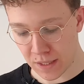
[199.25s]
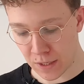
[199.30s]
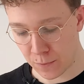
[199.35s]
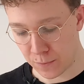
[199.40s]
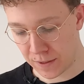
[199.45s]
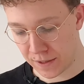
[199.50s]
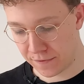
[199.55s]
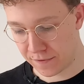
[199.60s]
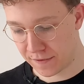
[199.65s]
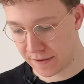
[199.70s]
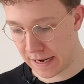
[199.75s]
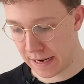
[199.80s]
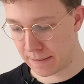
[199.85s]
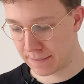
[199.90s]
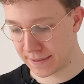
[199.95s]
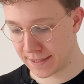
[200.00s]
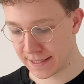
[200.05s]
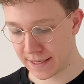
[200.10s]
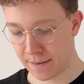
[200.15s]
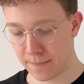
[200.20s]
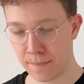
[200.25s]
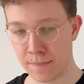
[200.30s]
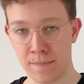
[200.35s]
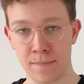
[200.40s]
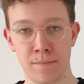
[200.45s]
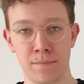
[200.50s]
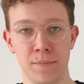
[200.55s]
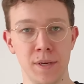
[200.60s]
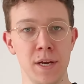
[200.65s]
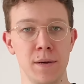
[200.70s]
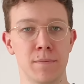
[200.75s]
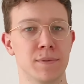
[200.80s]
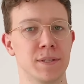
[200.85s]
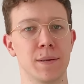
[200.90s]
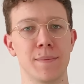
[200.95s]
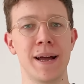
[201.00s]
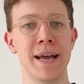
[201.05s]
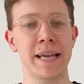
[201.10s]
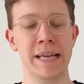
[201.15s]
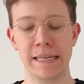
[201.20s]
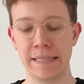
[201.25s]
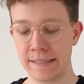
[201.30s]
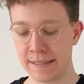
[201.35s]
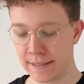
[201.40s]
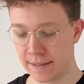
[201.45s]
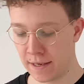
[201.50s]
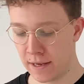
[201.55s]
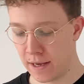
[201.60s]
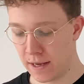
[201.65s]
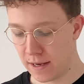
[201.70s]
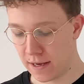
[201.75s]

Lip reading: with some icons.